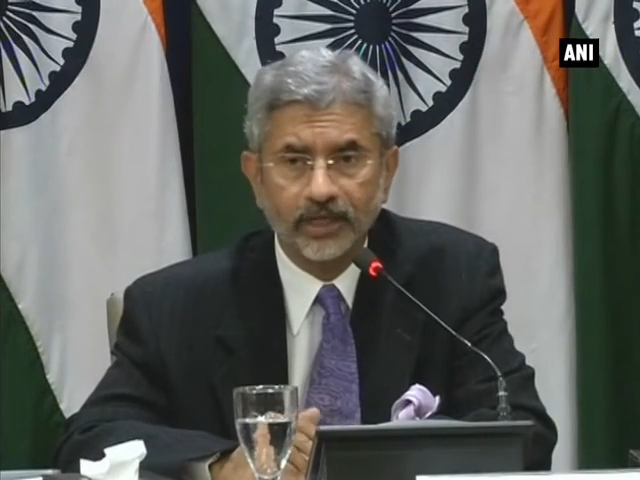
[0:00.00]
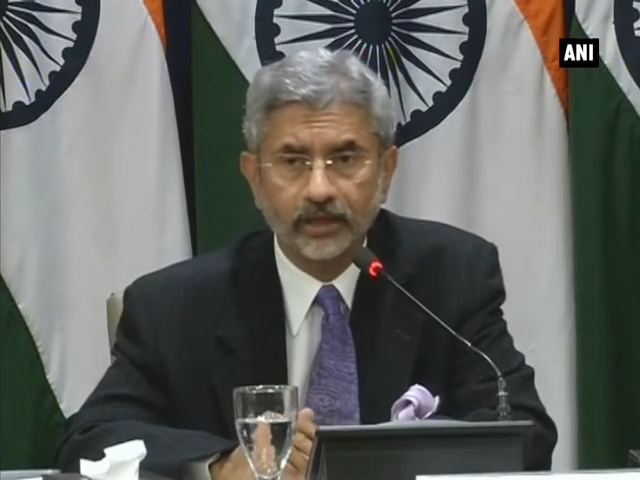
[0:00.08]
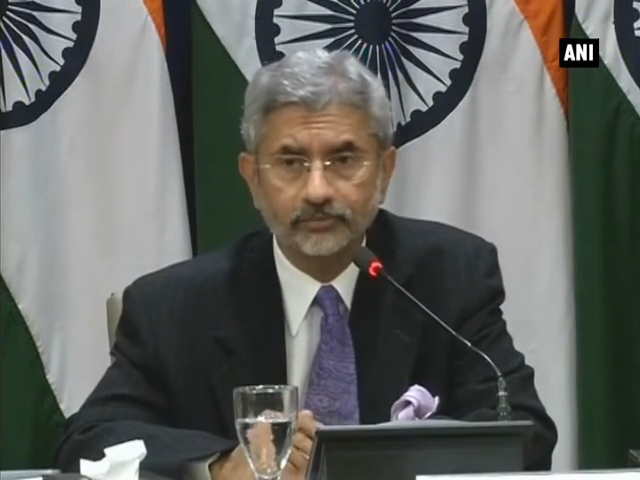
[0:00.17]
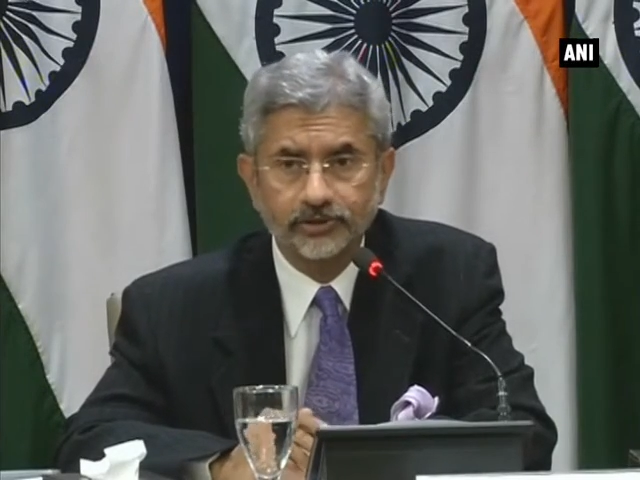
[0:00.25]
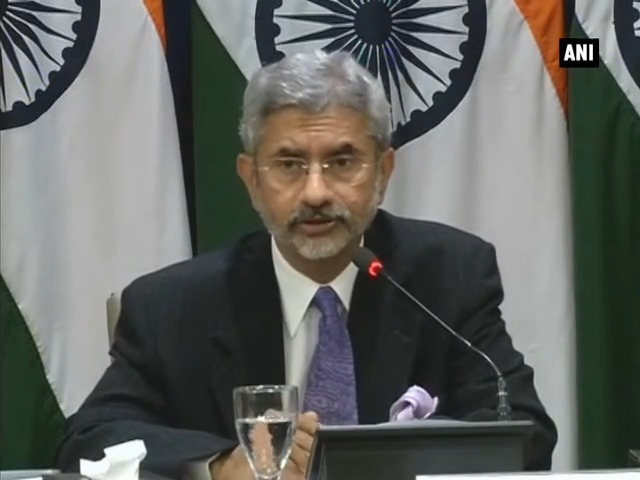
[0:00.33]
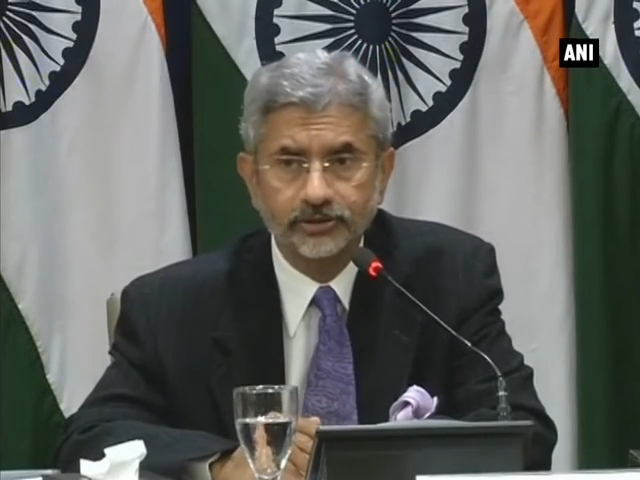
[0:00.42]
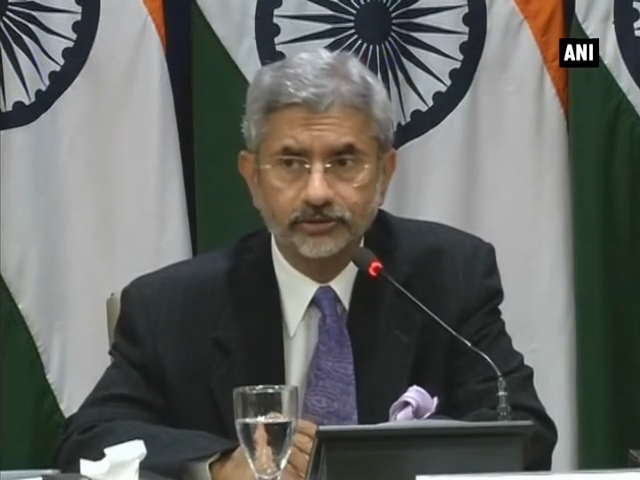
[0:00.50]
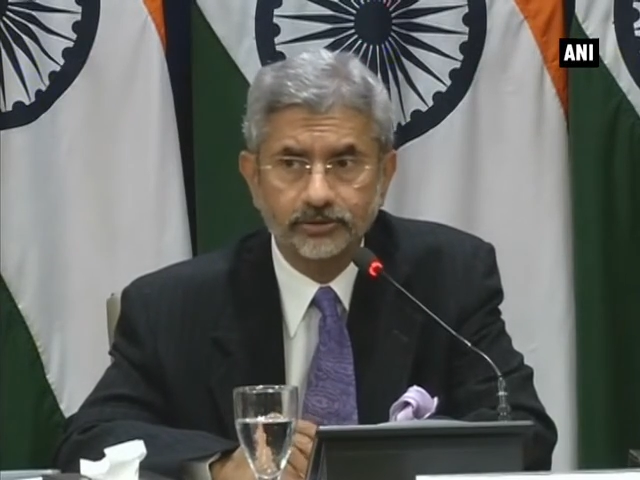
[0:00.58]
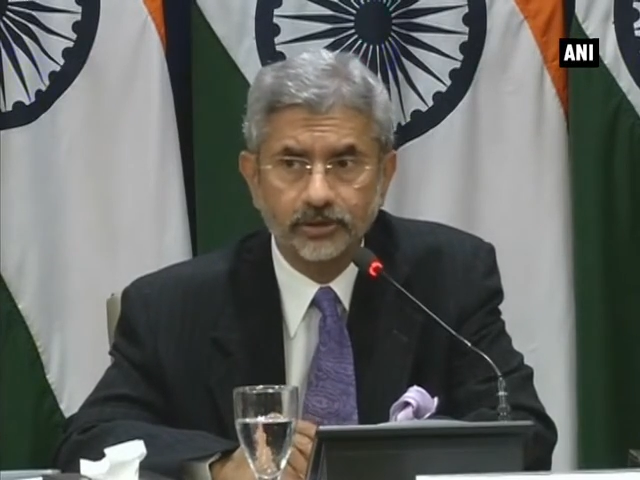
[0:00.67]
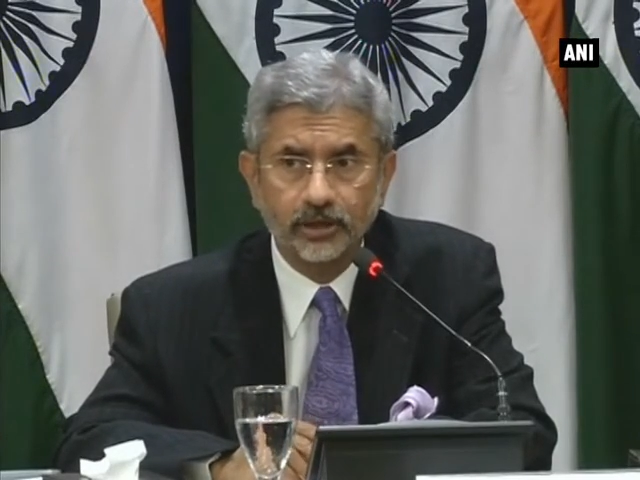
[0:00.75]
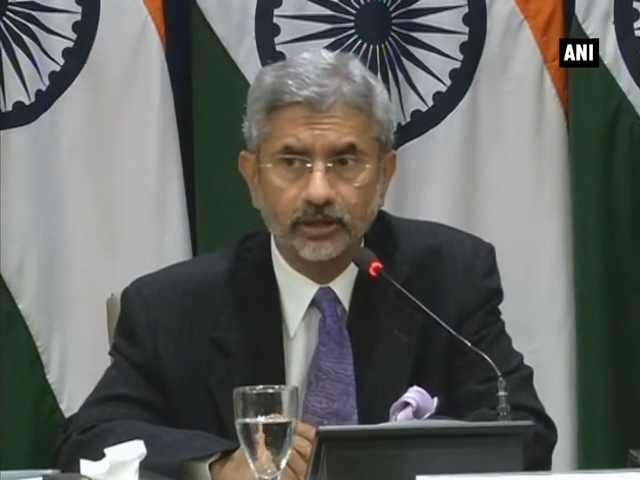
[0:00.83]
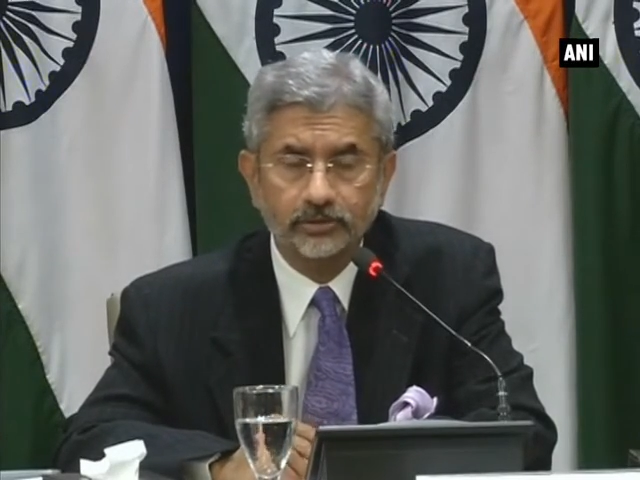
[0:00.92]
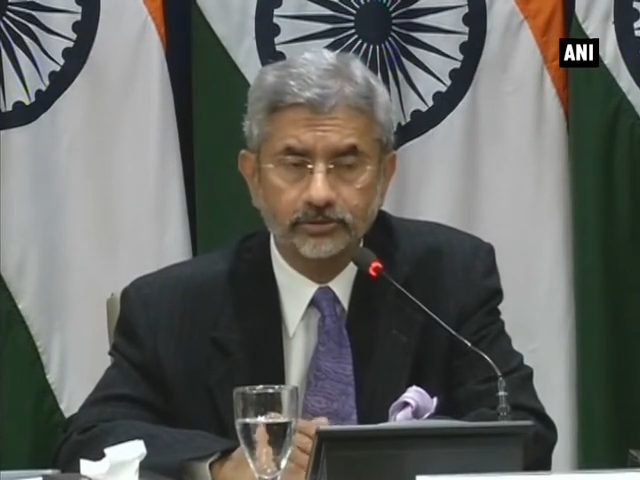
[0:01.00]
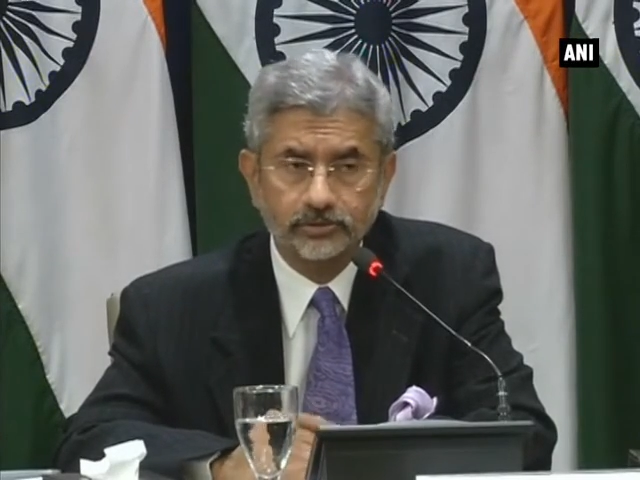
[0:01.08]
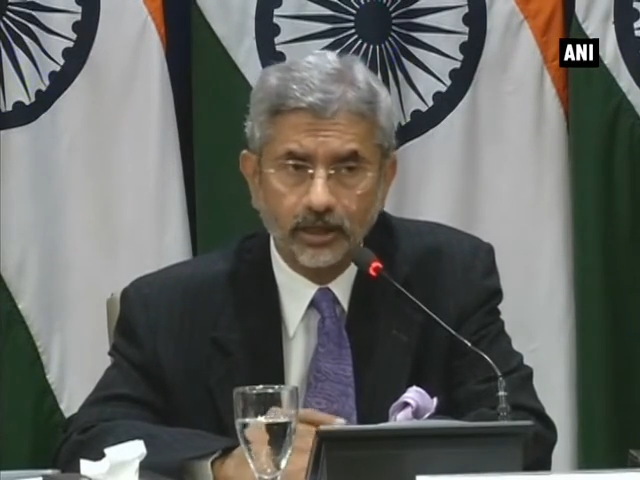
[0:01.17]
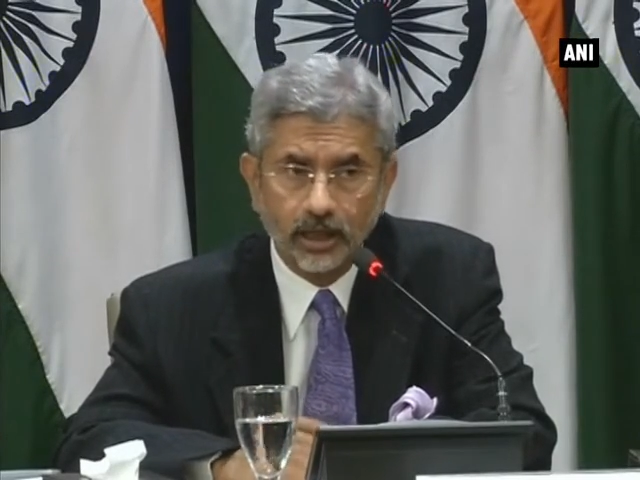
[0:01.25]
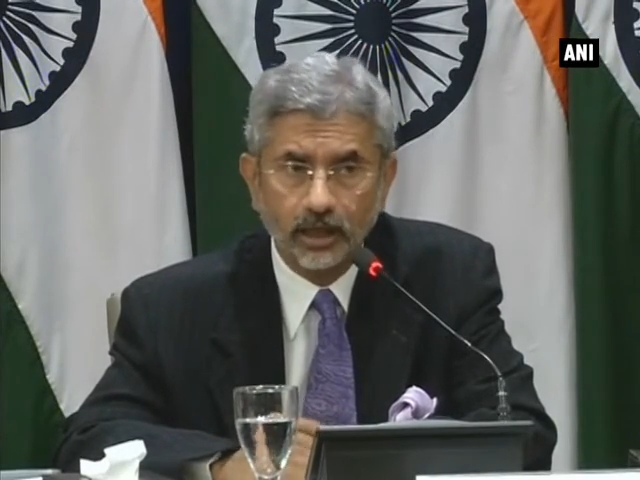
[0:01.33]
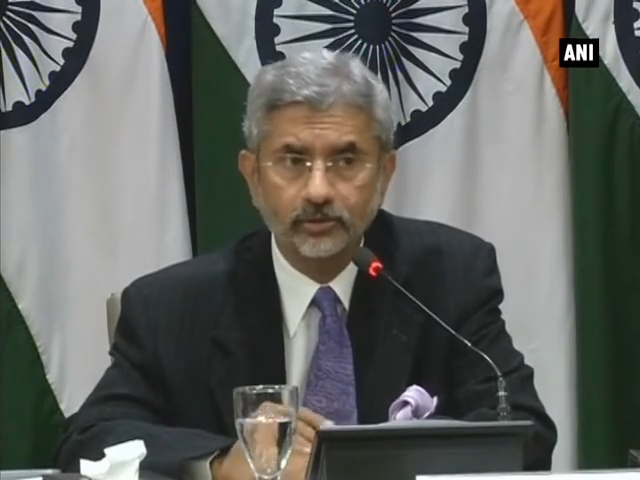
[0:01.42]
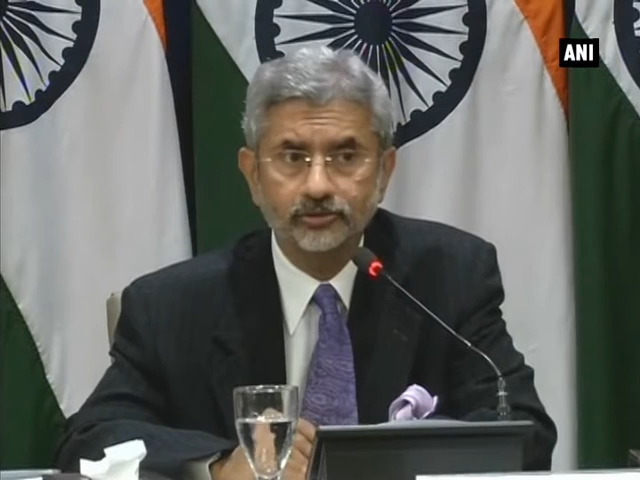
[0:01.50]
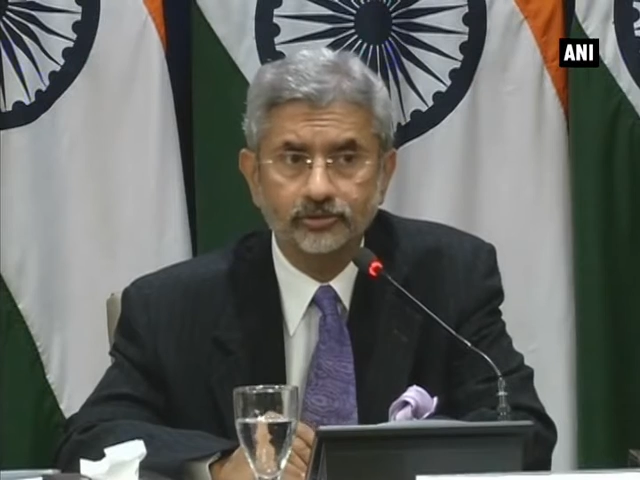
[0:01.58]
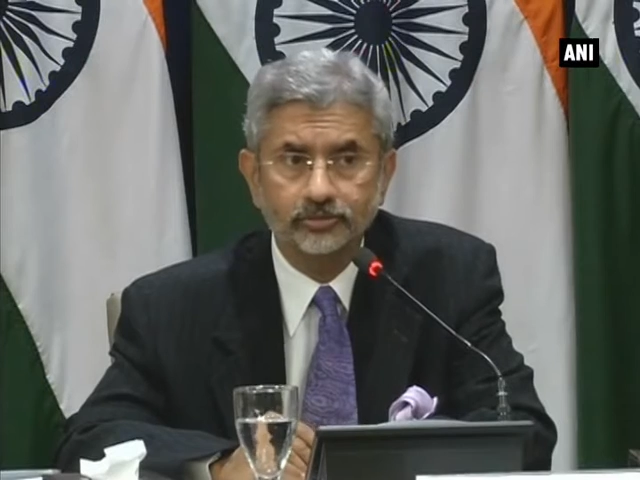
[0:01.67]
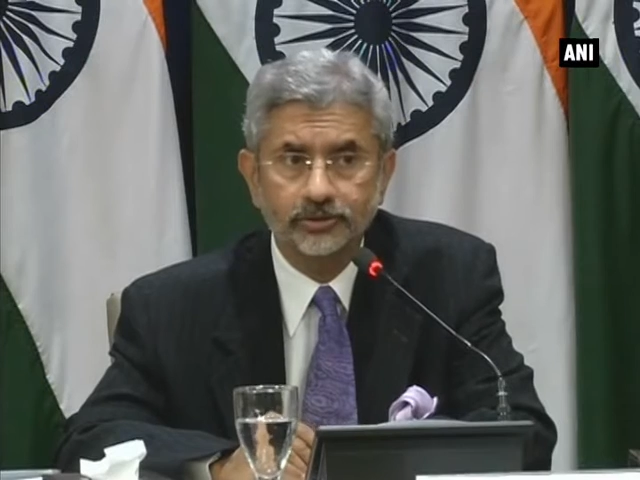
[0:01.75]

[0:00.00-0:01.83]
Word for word: a visit uh, to the house